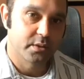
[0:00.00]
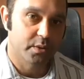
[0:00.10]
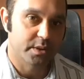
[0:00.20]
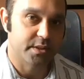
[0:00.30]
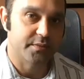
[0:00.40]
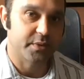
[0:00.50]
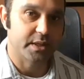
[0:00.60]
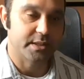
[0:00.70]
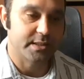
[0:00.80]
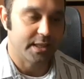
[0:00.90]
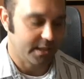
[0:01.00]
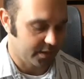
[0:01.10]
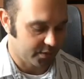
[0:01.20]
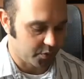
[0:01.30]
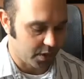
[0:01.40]
which is frets 10
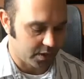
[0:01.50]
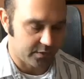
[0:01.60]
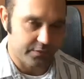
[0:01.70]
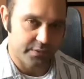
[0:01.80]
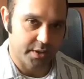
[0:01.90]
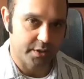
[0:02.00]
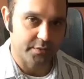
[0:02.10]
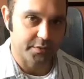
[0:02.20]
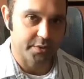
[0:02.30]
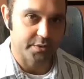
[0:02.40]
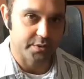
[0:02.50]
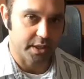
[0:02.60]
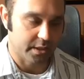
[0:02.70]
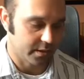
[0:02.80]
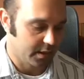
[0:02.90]
and 12 on the 1st string.
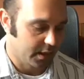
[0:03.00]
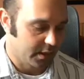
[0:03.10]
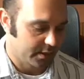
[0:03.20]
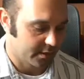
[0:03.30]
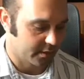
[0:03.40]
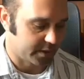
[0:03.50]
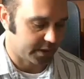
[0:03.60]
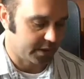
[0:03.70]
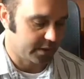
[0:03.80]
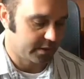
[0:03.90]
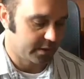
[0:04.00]
So it goes like this.